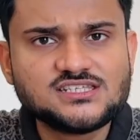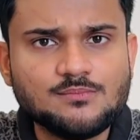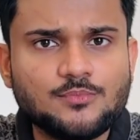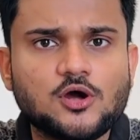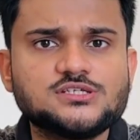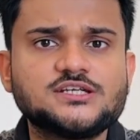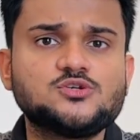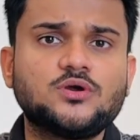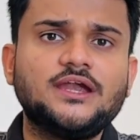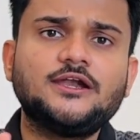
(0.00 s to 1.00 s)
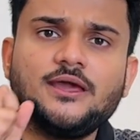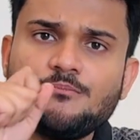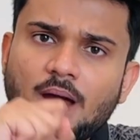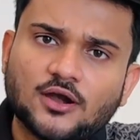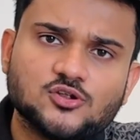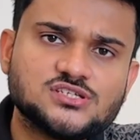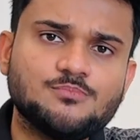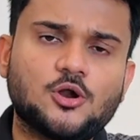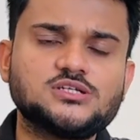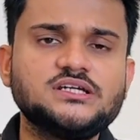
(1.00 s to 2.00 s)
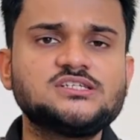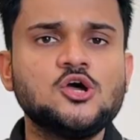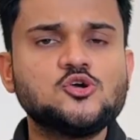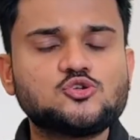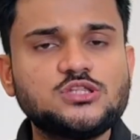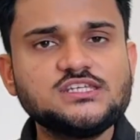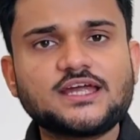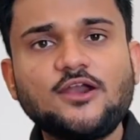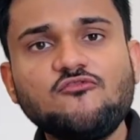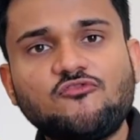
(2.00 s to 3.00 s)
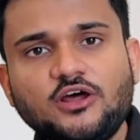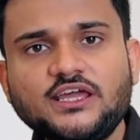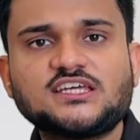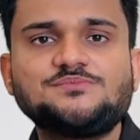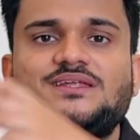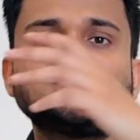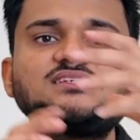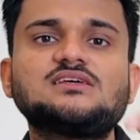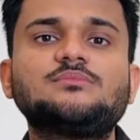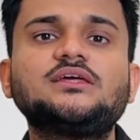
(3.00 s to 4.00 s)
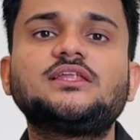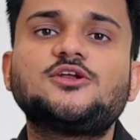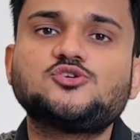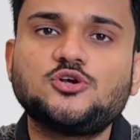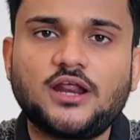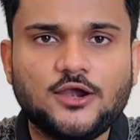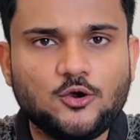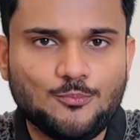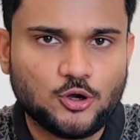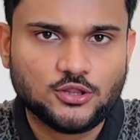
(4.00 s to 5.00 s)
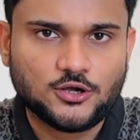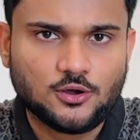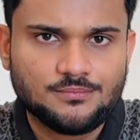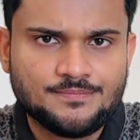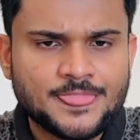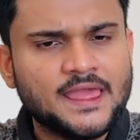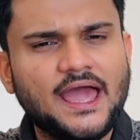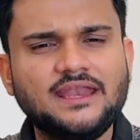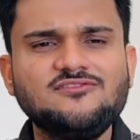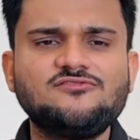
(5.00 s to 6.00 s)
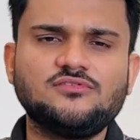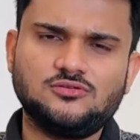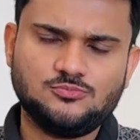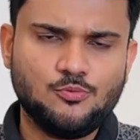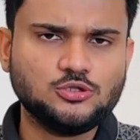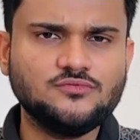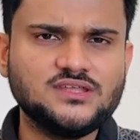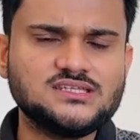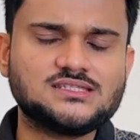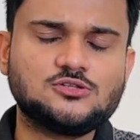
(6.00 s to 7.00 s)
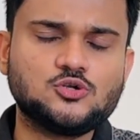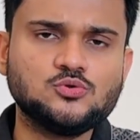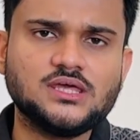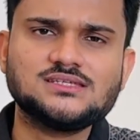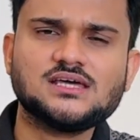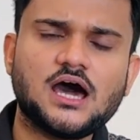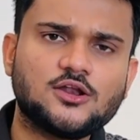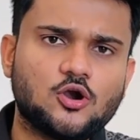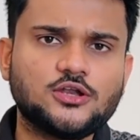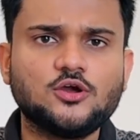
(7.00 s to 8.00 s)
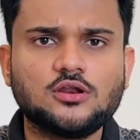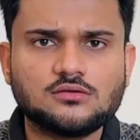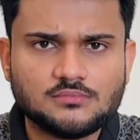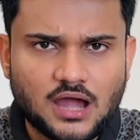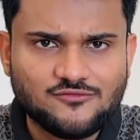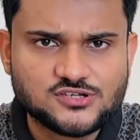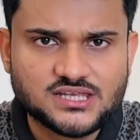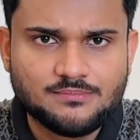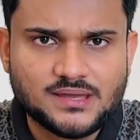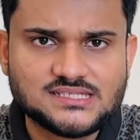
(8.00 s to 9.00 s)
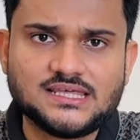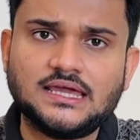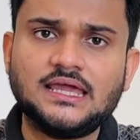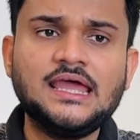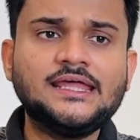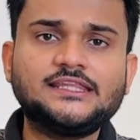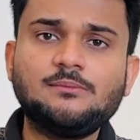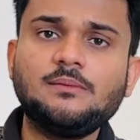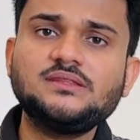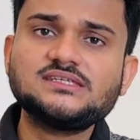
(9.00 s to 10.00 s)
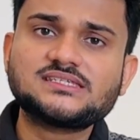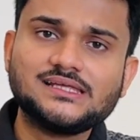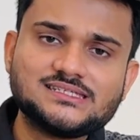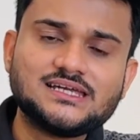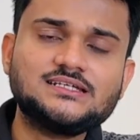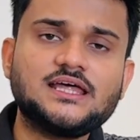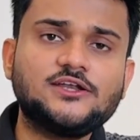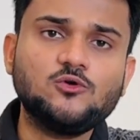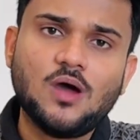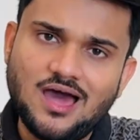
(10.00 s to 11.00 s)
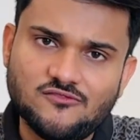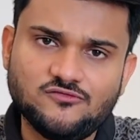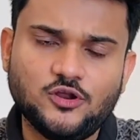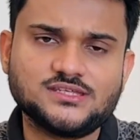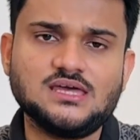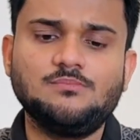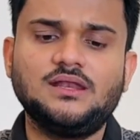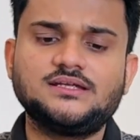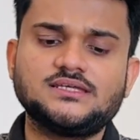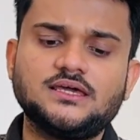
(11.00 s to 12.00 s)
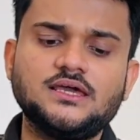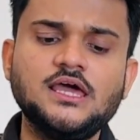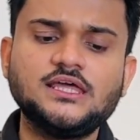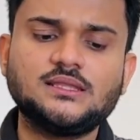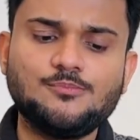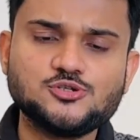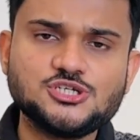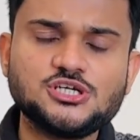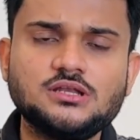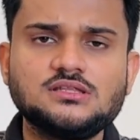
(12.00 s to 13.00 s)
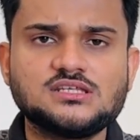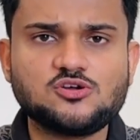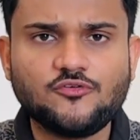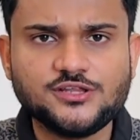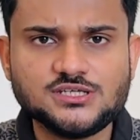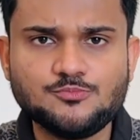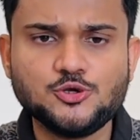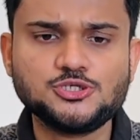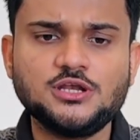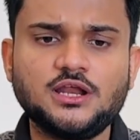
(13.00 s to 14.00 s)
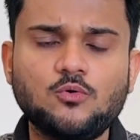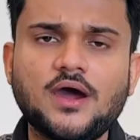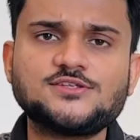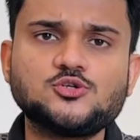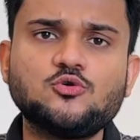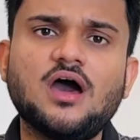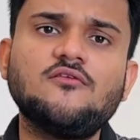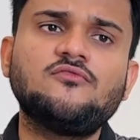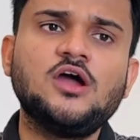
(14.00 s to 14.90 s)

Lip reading: some projects, you created impact on some projects. So these kind of work experience is something that you should try to put on the top. And if both of these two things are not your, best thing, then maybe the skill set that you have, for example, let's say the software engineering position requires you to have